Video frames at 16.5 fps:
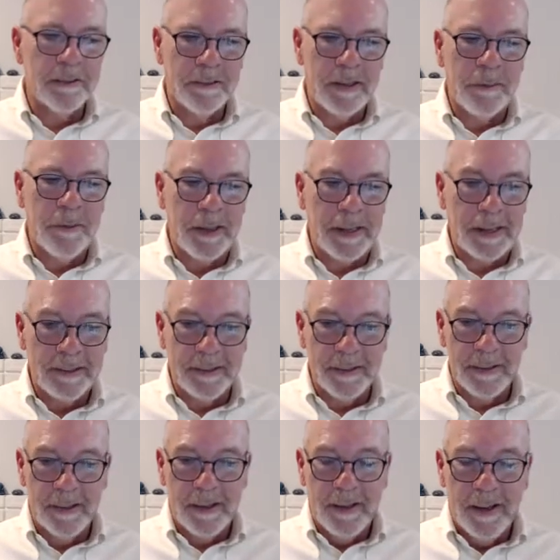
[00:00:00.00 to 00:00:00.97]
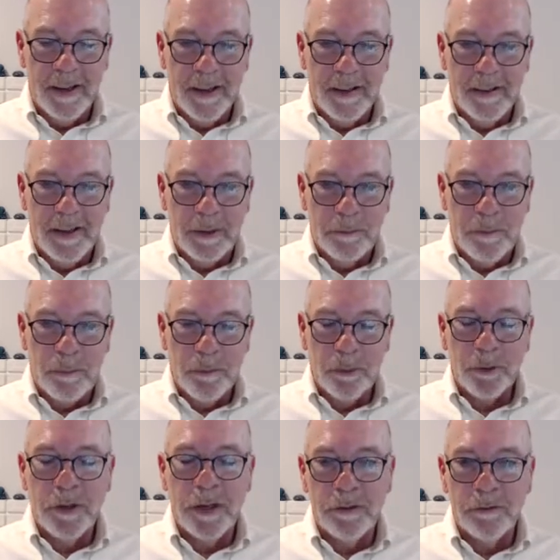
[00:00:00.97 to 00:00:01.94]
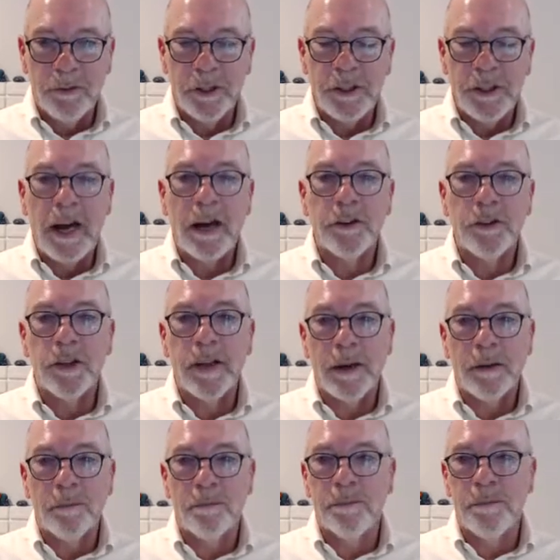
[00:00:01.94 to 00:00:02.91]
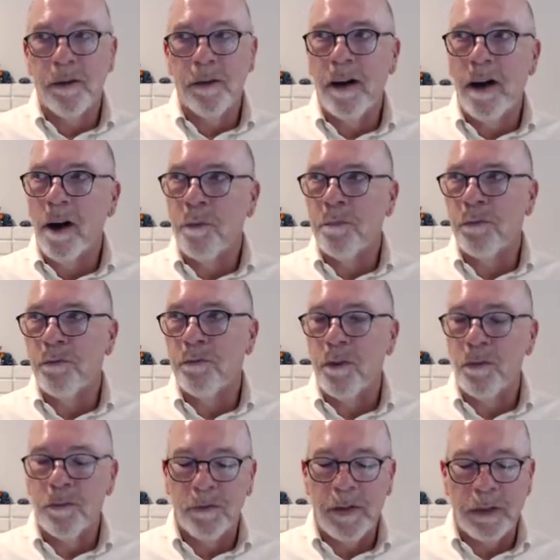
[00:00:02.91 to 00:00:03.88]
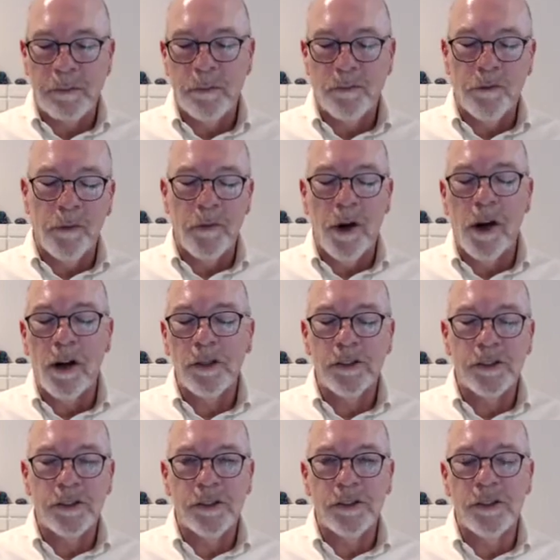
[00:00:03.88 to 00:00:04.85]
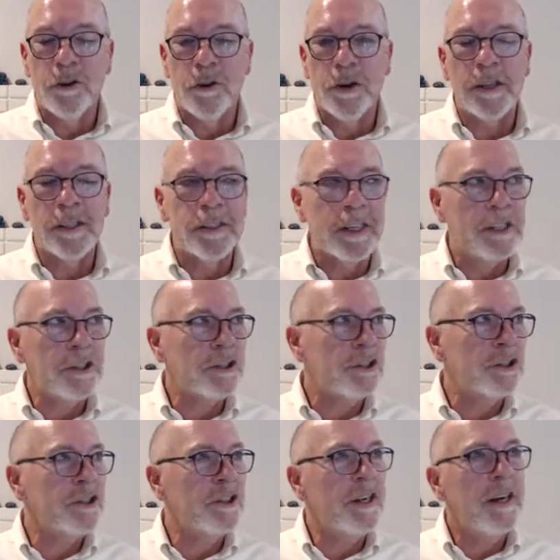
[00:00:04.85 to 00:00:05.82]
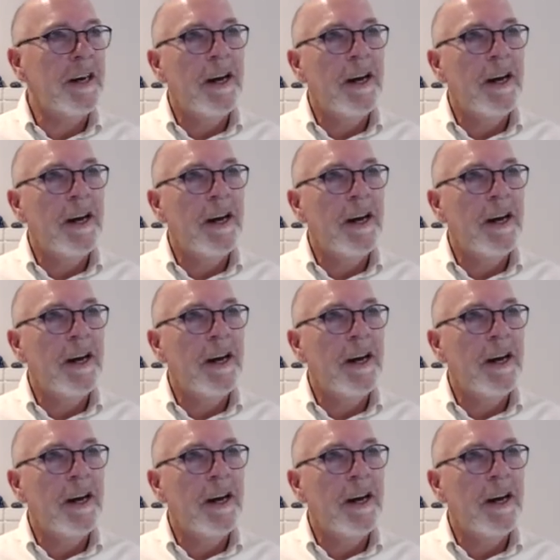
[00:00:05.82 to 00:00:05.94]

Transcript: I mean, that people can reach out to, like our performing arts organizations.